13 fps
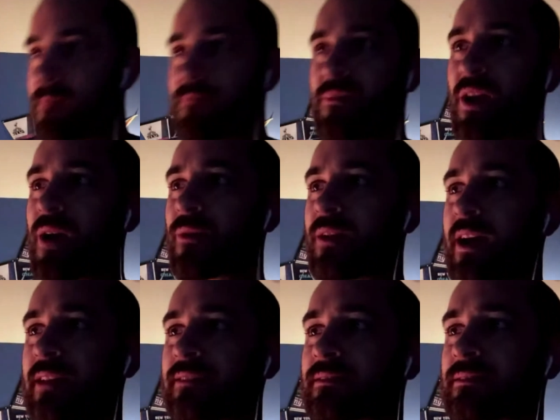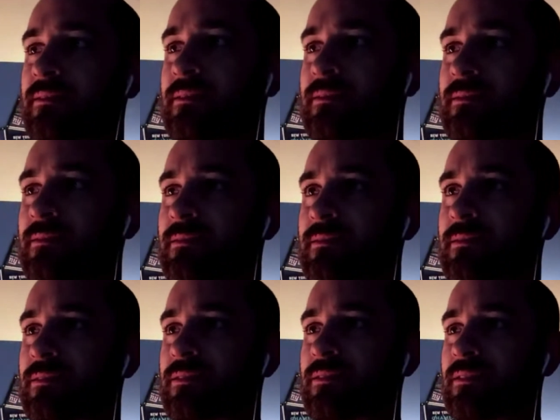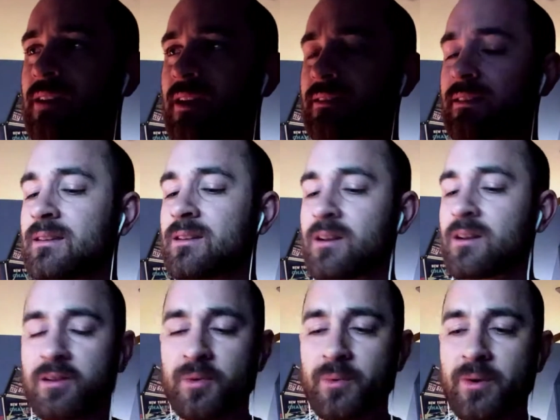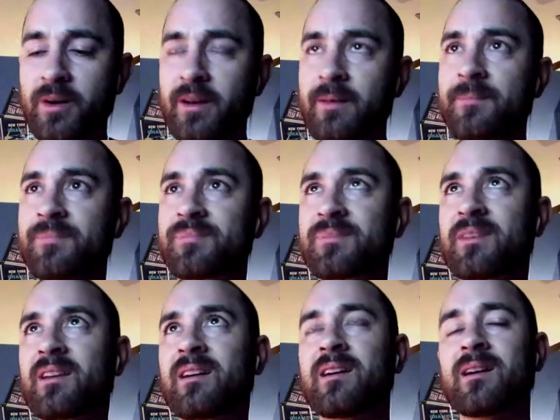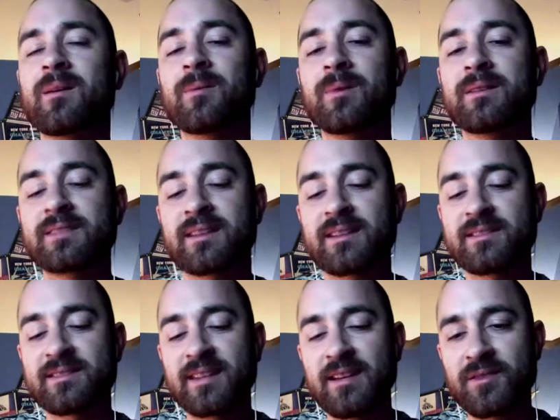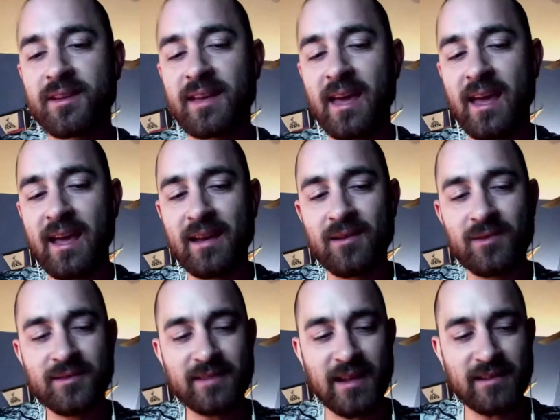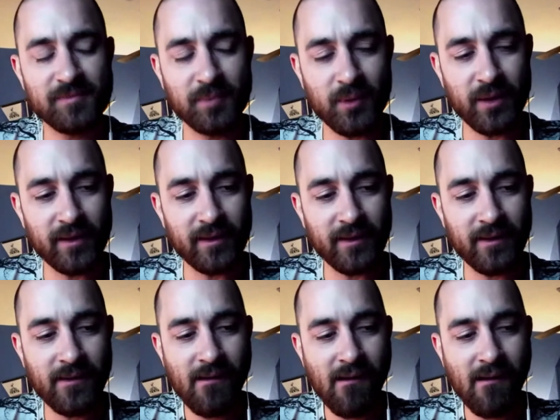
No, not the younger one. What is it, Cassandra Cain, or is that spoiler?